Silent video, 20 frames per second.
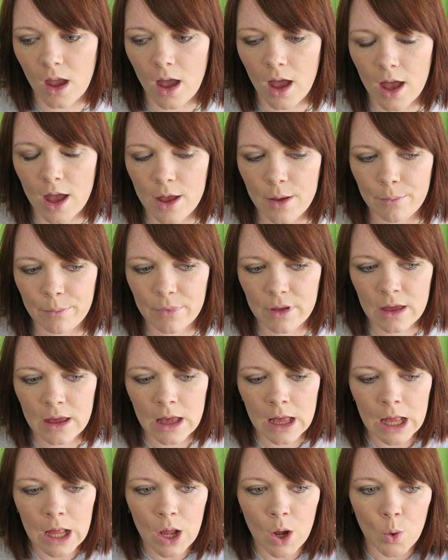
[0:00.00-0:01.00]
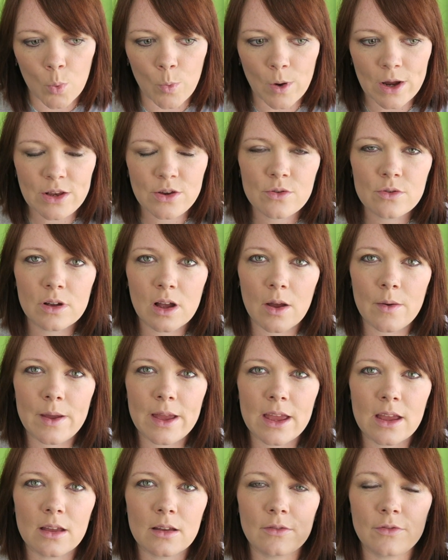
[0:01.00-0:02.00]
um, when you're
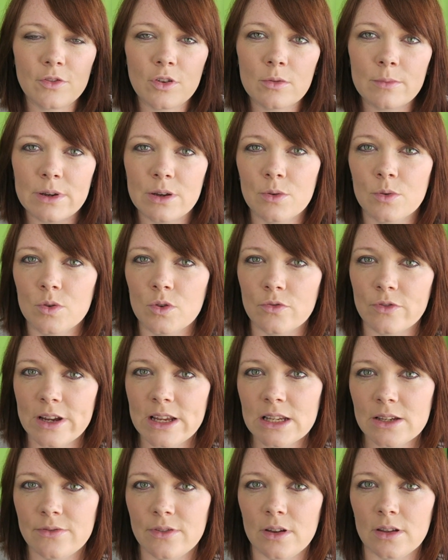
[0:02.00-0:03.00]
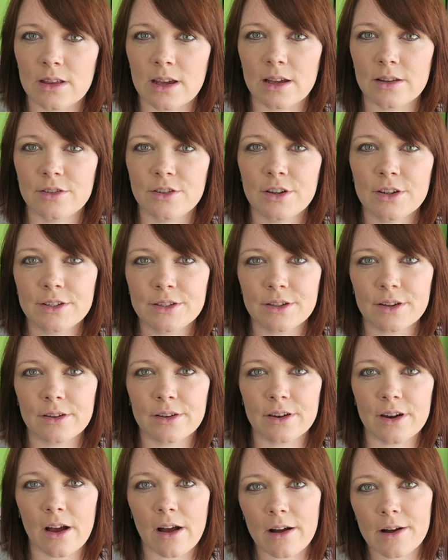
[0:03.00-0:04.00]
going for your medical degree interview, there chances are
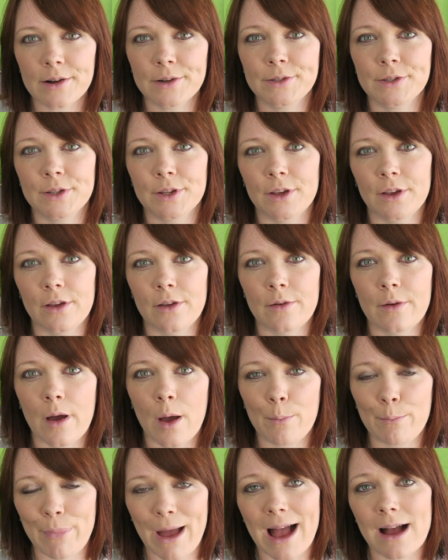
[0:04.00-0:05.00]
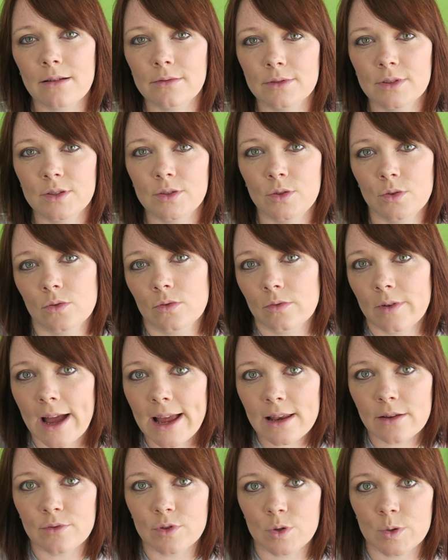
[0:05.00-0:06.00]
going to ask you about your
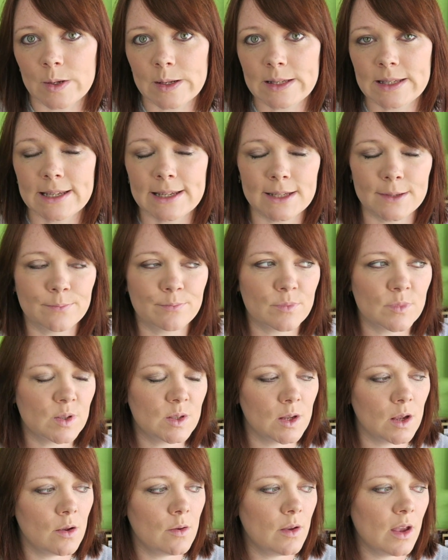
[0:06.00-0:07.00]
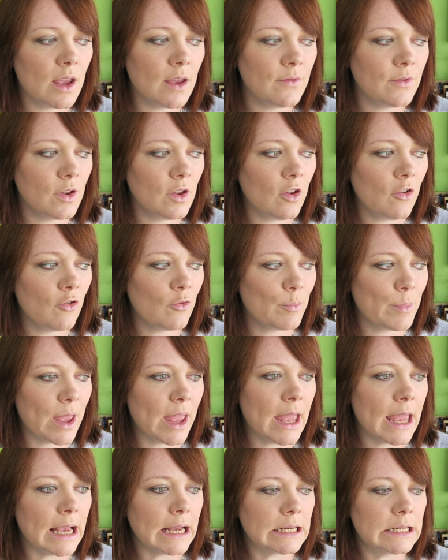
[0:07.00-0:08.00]
A level choices. So, if you've
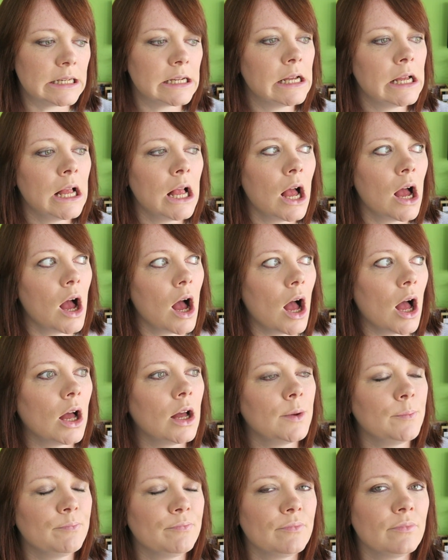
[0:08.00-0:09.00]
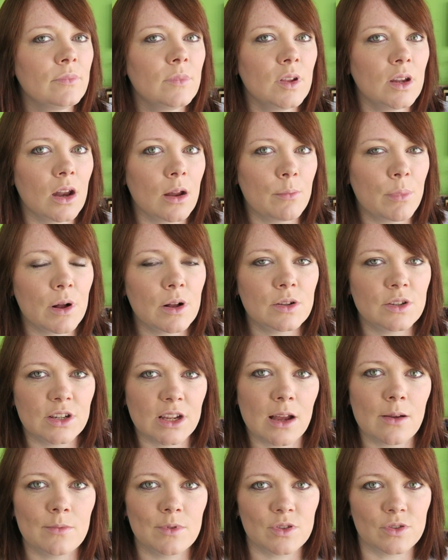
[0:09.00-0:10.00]
picked, um, you know, biology,
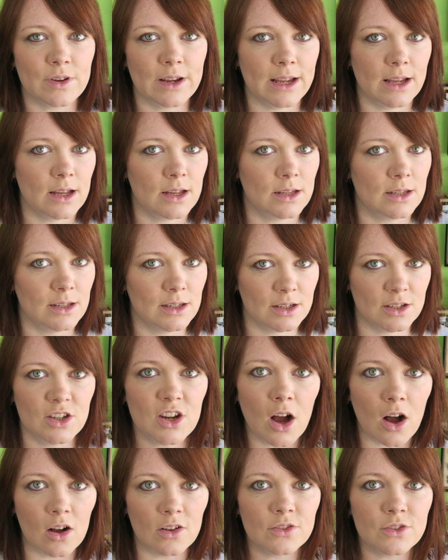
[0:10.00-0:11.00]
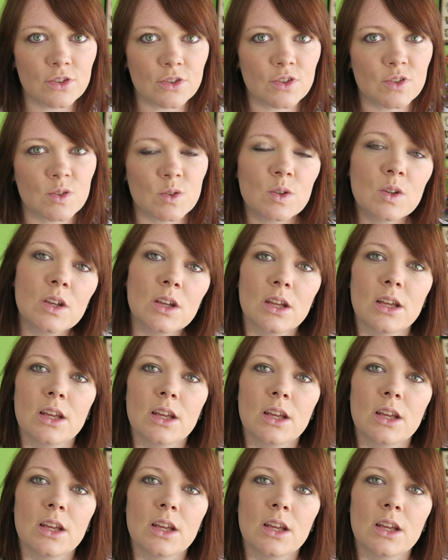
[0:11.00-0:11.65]
chemistry, dance,